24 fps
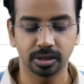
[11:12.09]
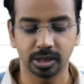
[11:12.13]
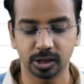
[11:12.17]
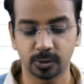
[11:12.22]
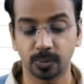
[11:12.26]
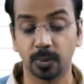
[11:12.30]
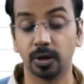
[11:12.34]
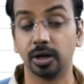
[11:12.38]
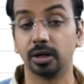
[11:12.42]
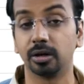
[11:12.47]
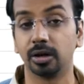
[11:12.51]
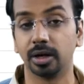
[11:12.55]

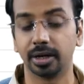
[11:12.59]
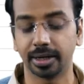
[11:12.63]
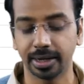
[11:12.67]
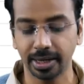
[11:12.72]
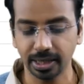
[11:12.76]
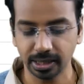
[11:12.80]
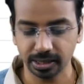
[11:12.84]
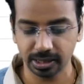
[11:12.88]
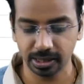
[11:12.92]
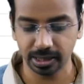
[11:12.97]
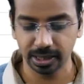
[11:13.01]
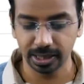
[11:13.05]
this particular
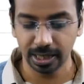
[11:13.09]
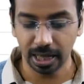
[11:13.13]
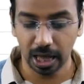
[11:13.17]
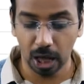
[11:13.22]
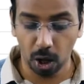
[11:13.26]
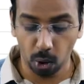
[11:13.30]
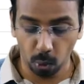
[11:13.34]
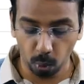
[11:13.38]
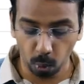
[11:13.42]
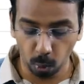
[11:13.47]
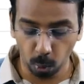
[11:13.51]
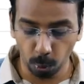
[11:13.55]
text.
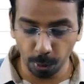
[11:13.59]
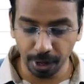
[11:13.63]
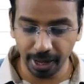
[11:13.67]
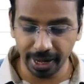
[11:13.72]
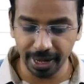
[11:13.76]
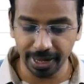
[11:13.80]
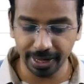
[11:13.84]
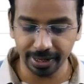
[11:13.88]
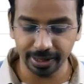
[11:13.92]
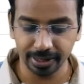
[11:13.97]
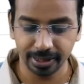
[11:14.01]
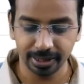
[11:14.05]

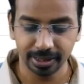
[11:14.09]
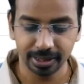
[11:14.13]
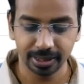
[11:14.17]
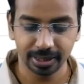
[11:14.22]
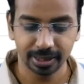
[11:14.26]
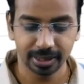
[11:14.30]
Where?